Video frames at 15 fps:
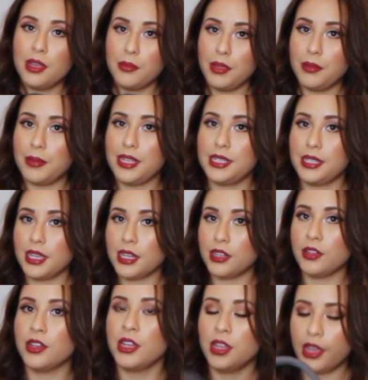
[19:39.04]
me and my
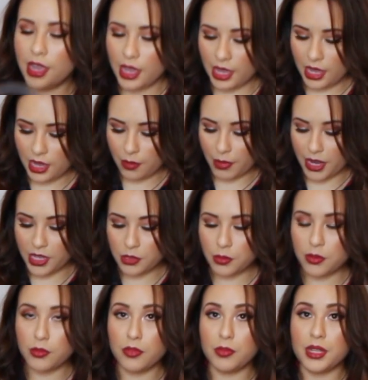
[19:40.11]
son and my
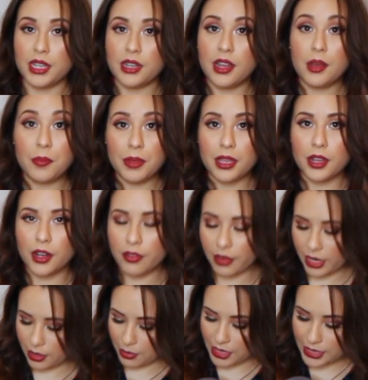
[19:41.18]
husband, we've been upping our
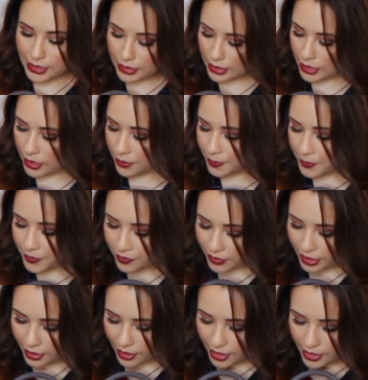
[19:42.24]
vitamin C.
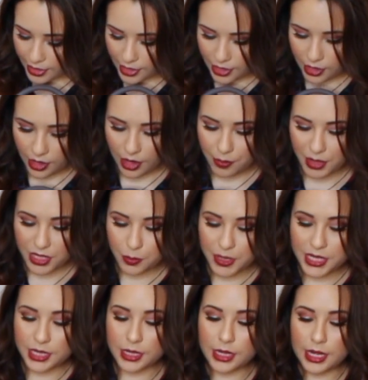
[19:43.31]
And that's
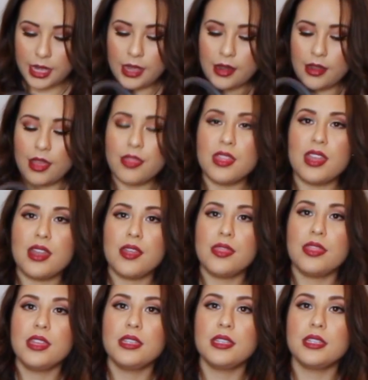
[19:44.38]
basically it. And then
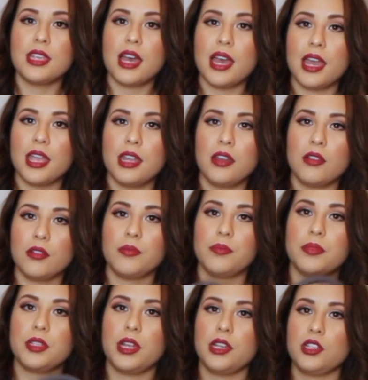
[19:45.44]
on this side, oh,
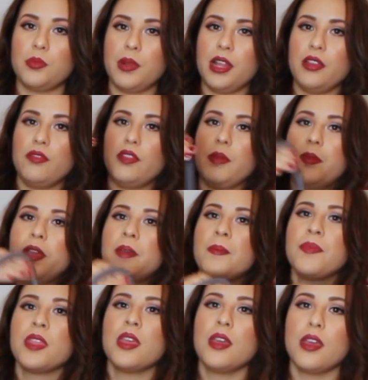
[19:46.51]
sorry, I should probably flip
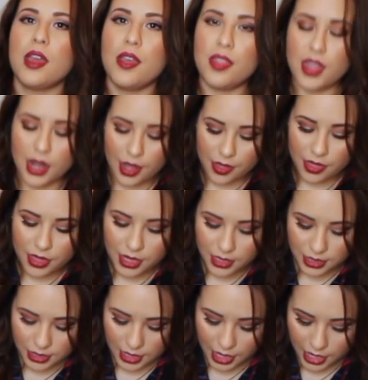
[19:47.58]
it. And then on
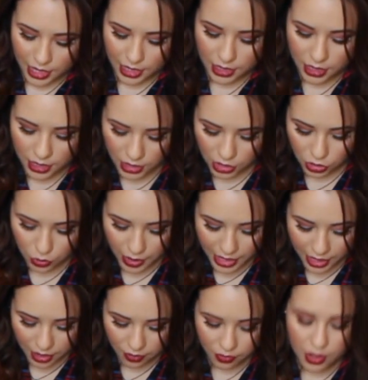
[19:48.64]
this side, you
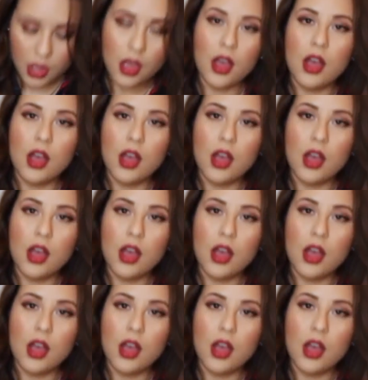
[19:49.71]
have